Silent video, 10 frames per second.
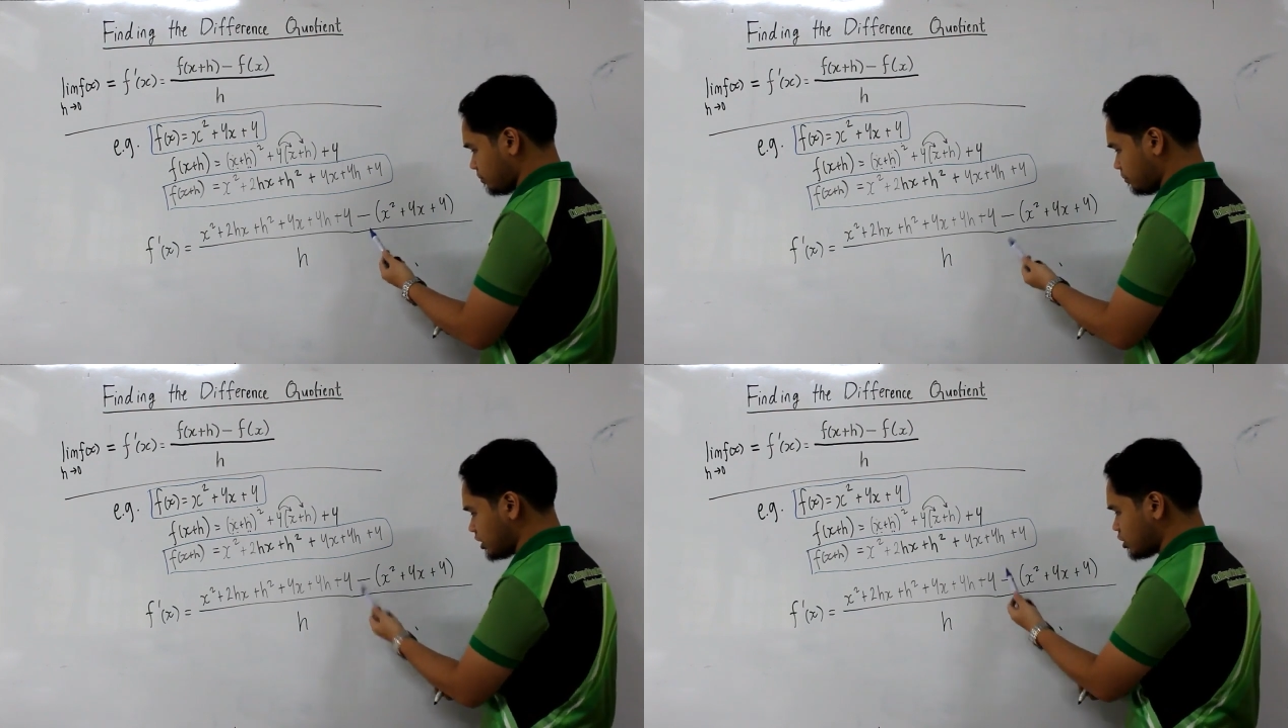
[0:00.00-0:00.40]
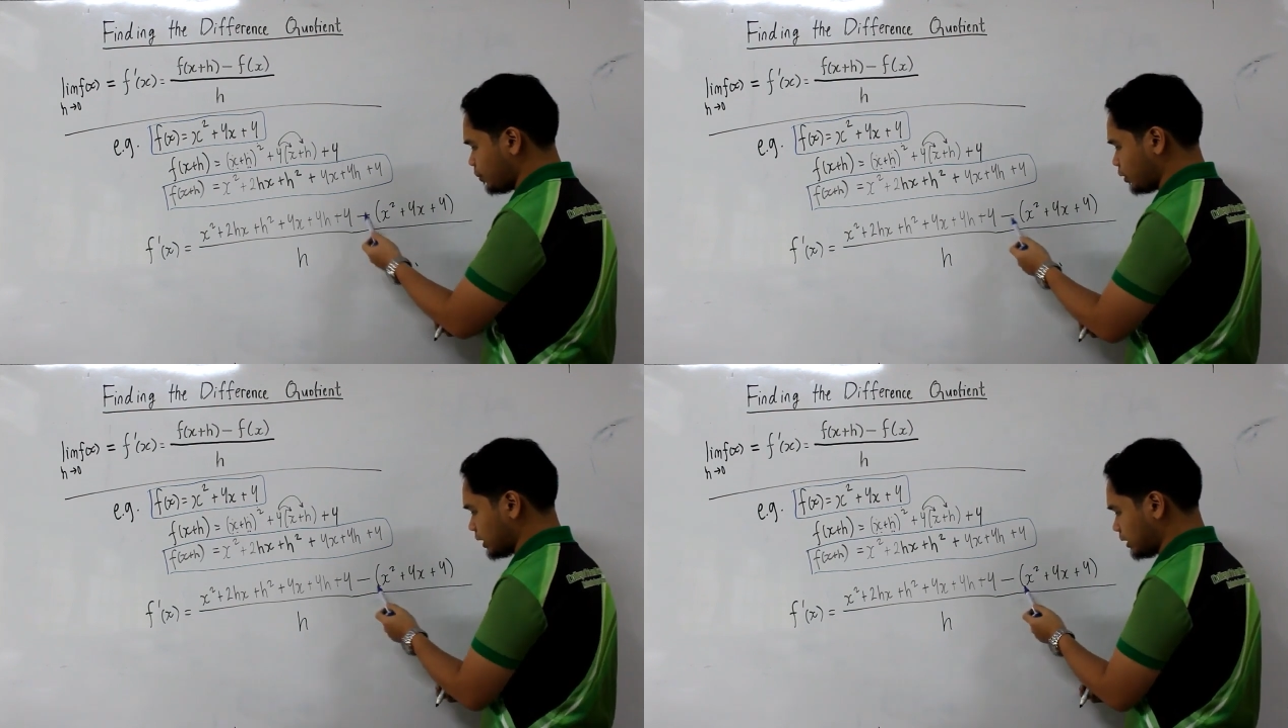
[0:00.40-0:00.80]

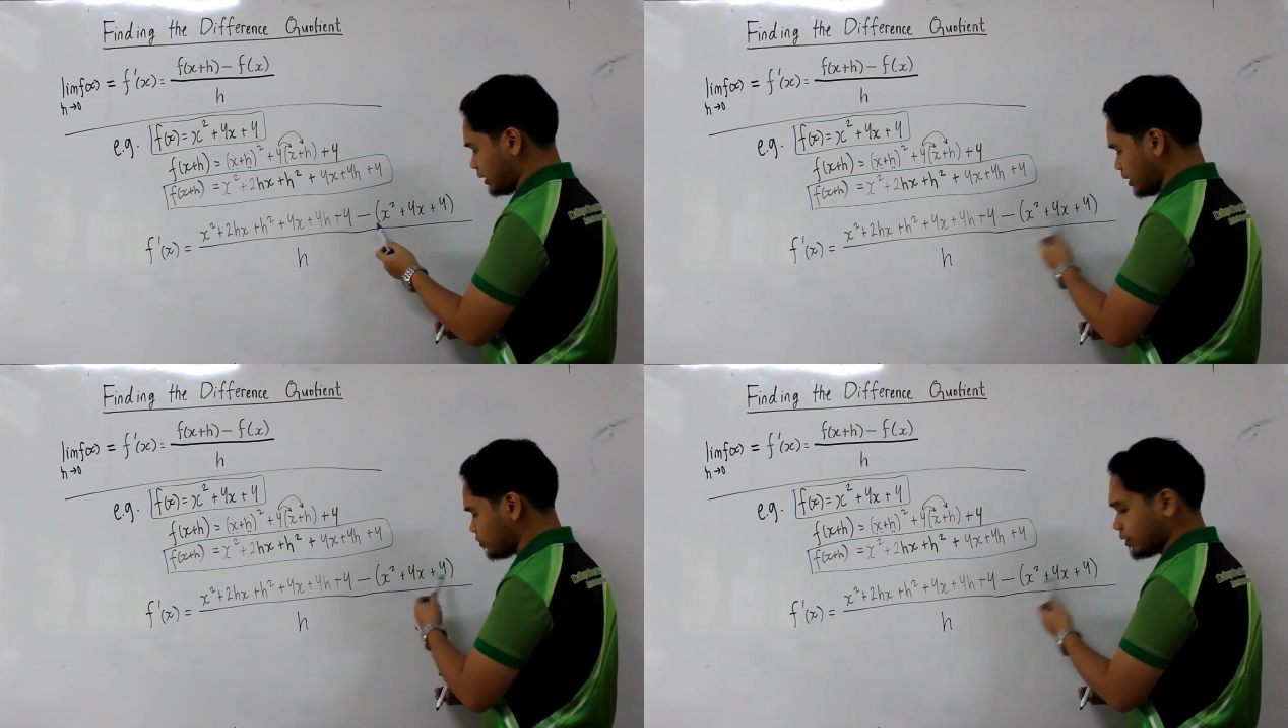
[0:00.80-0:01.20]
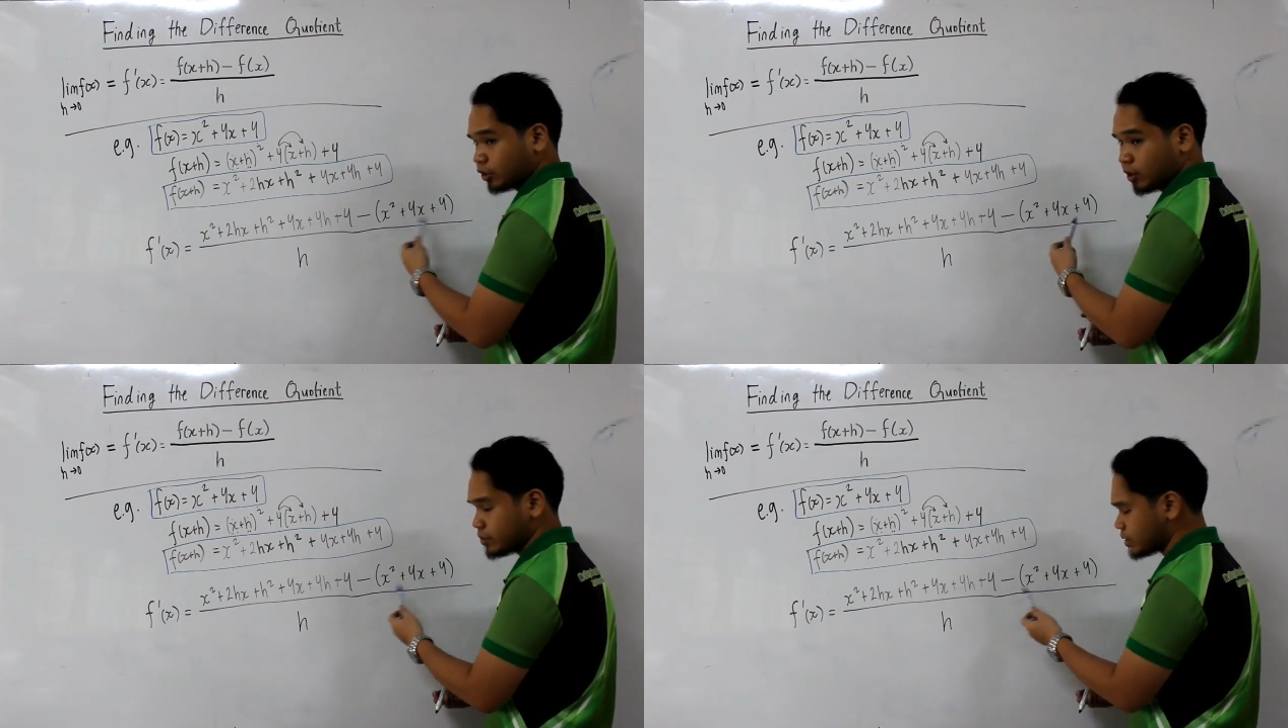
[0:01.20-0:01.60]
distributed with each of the
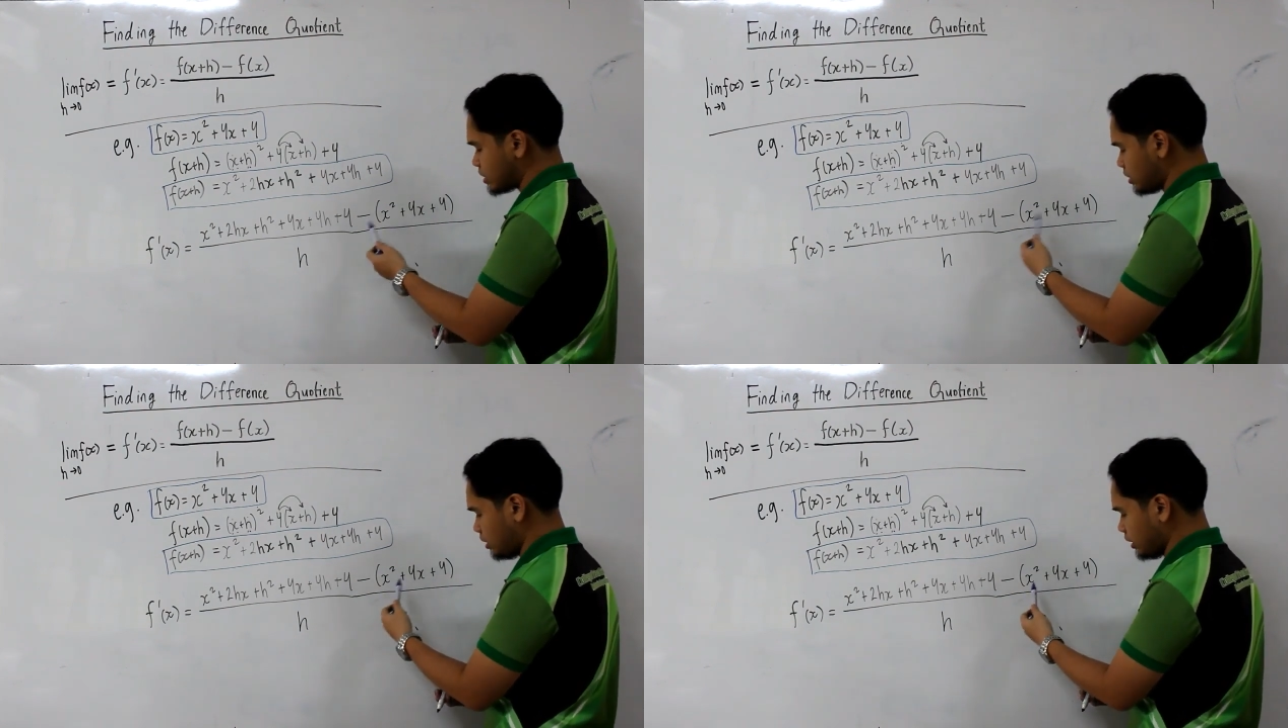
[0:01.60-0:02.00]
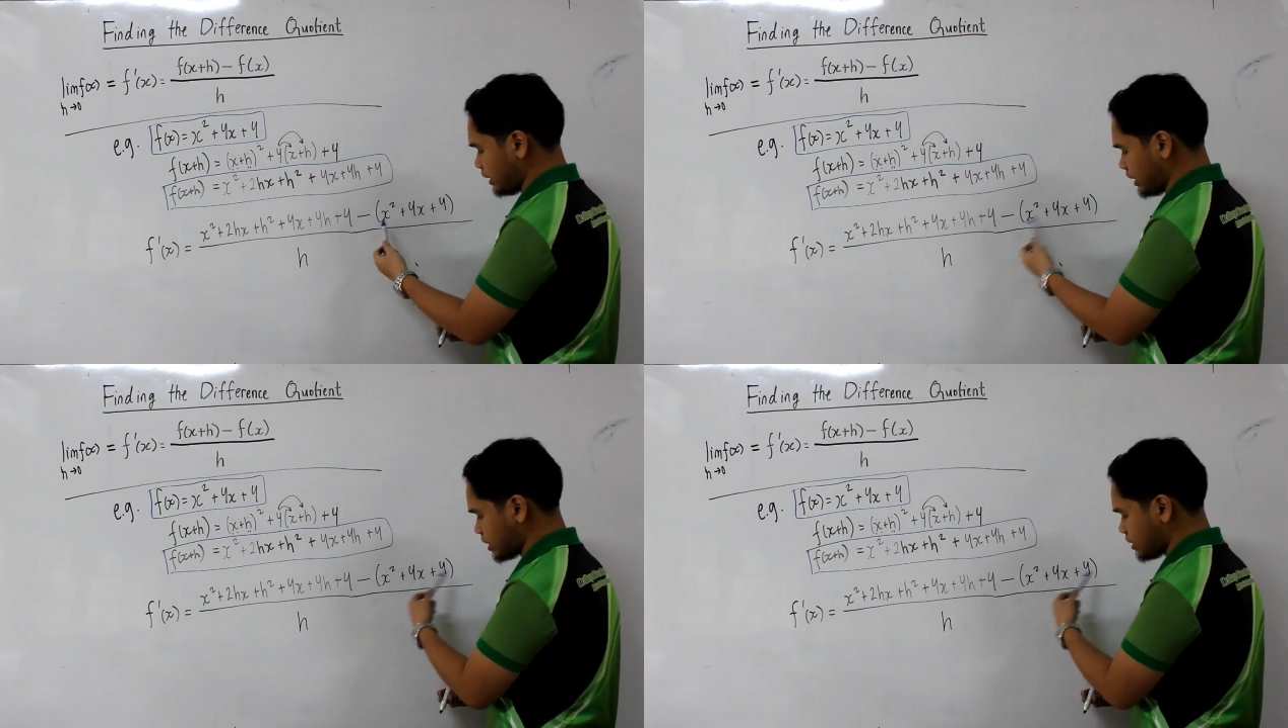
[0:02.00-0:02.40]
terms on
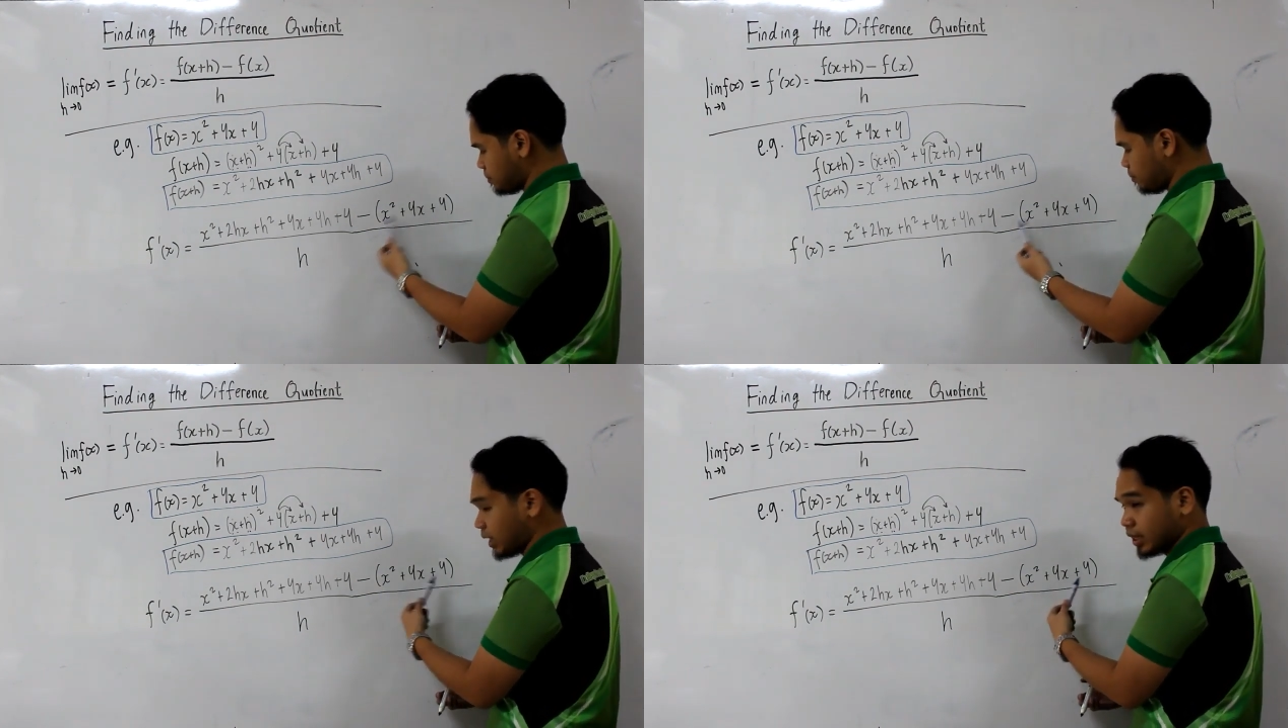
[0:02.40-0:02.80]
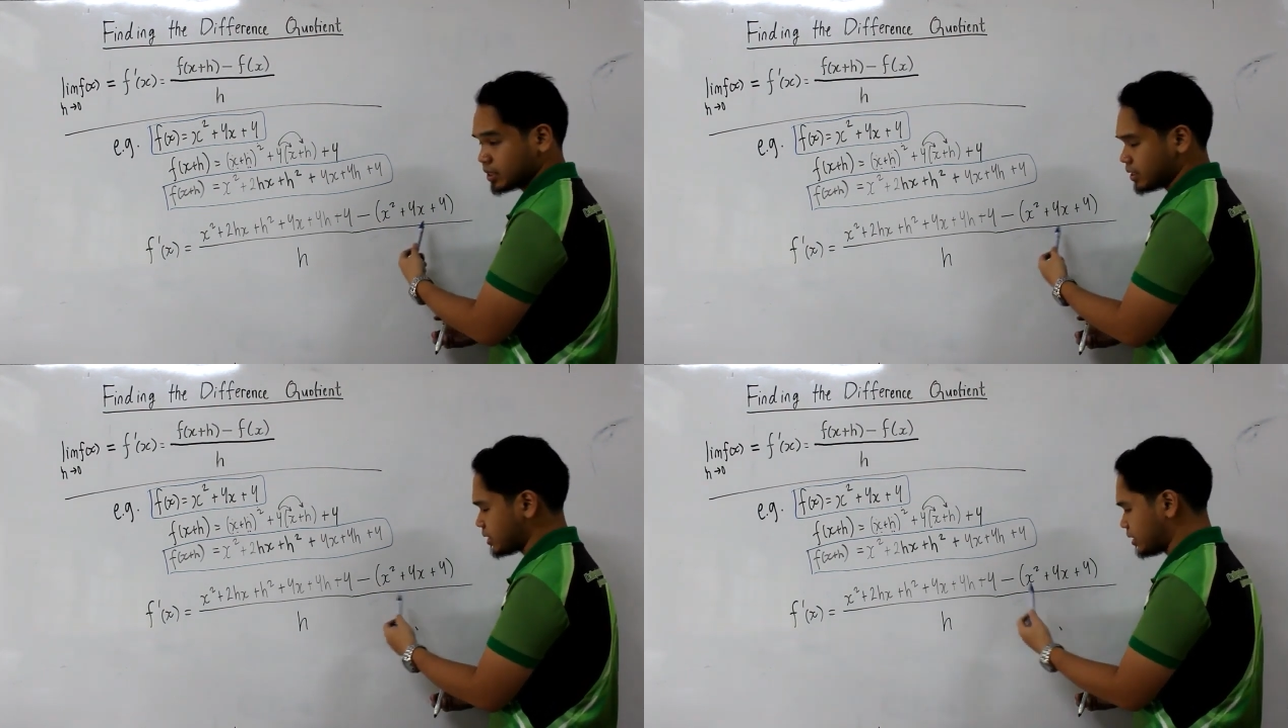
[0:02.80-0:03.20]
this
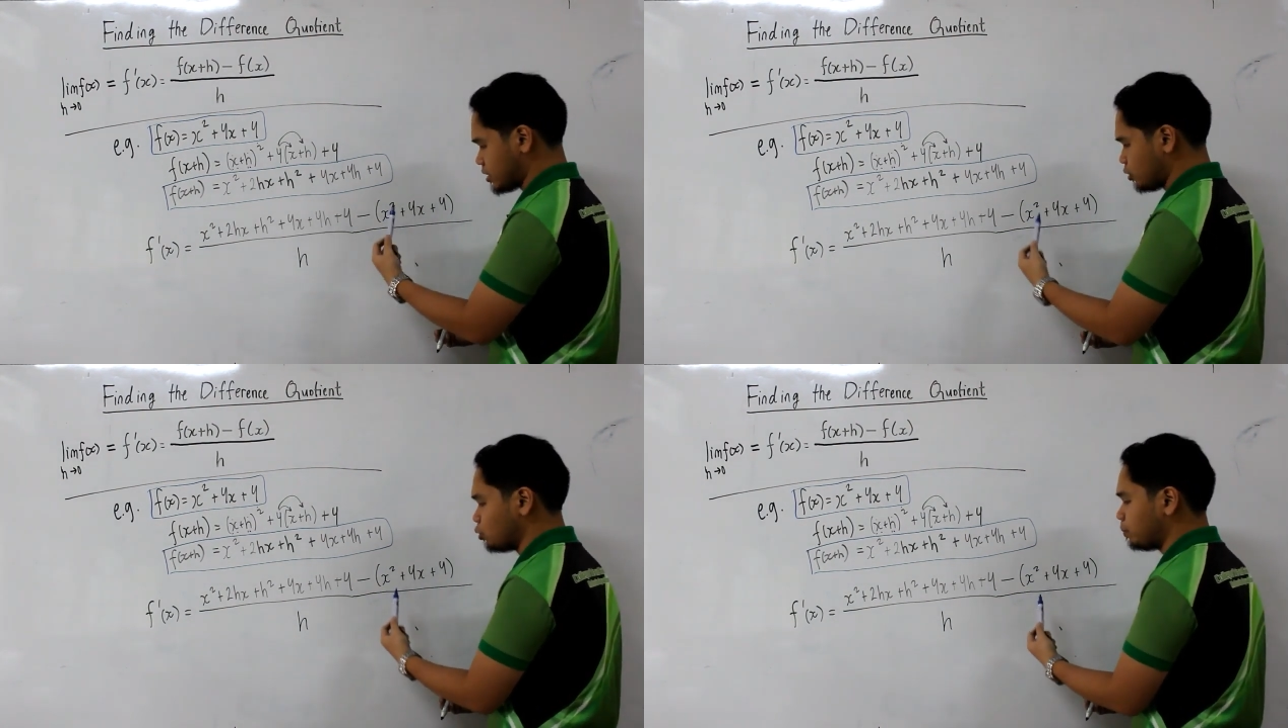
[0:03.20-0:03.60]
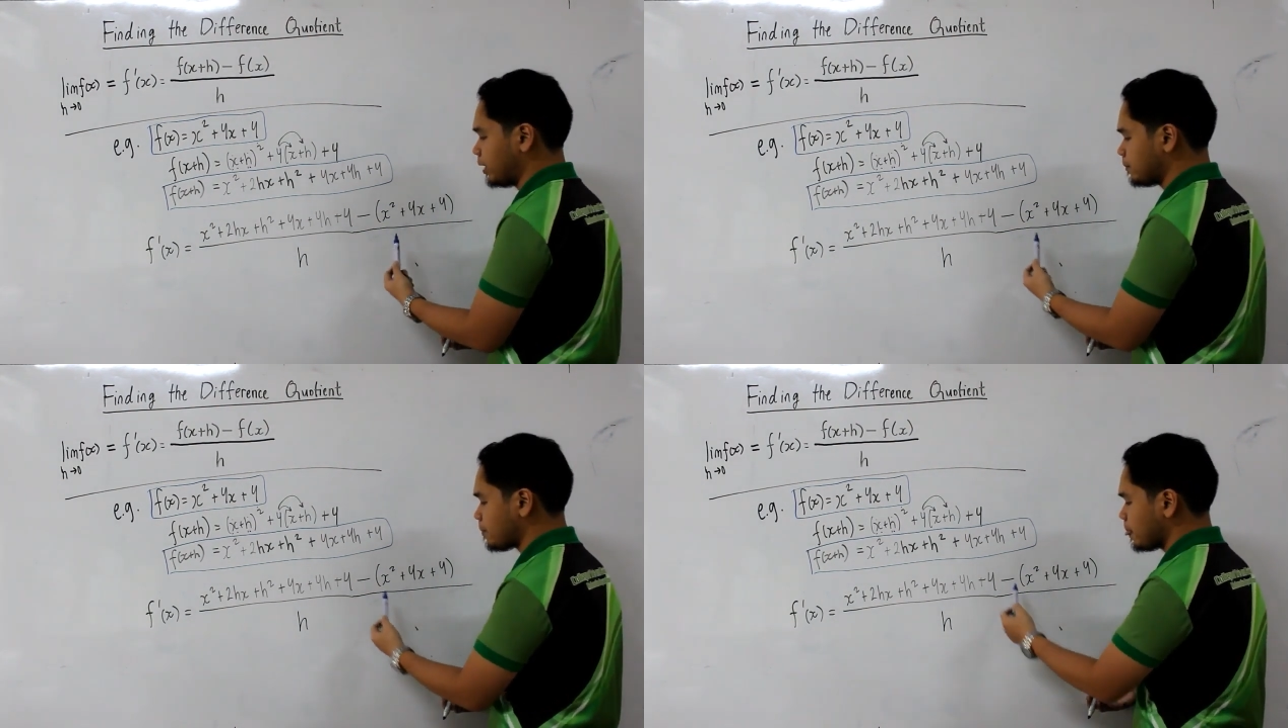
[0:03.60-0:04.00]
parenthesis and this will
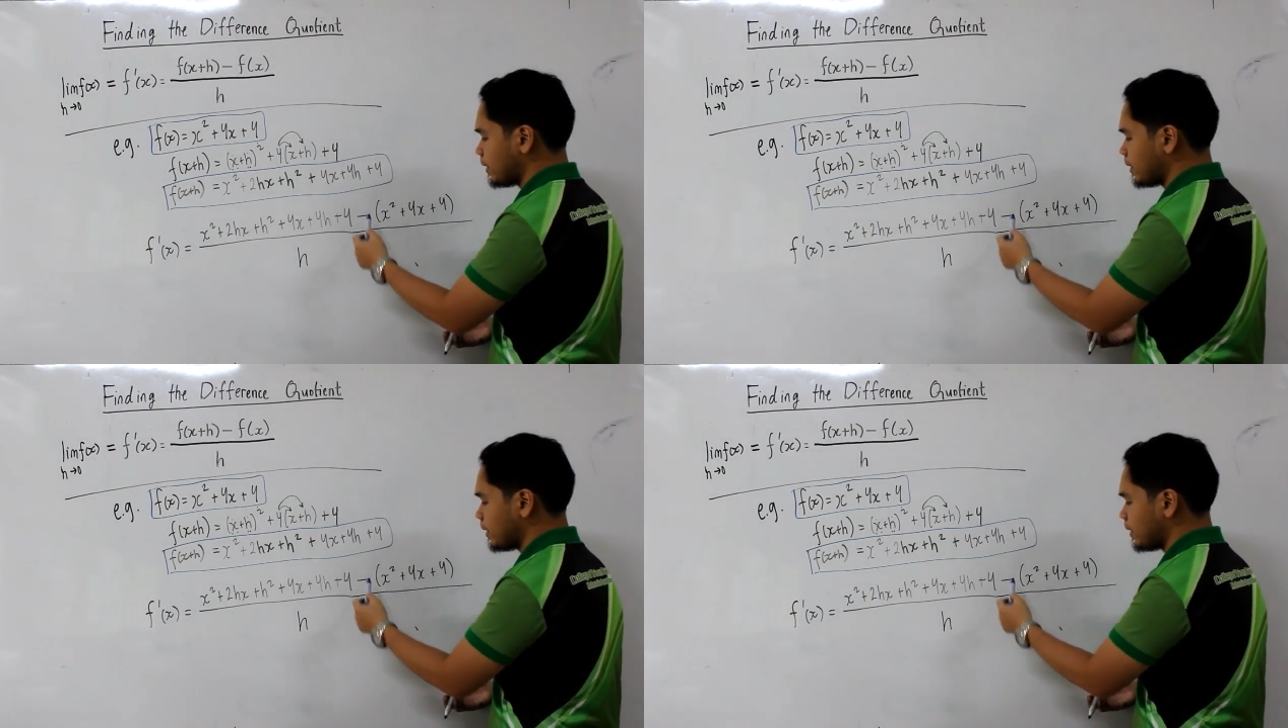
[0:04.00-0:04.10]
be.